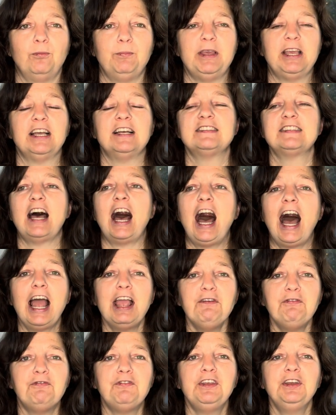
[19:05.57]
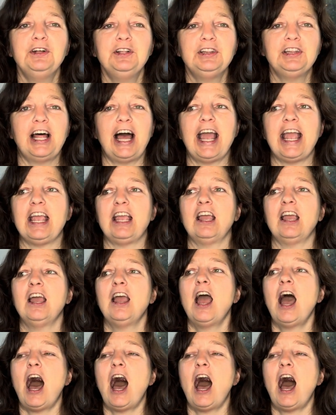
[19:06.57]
because I feel like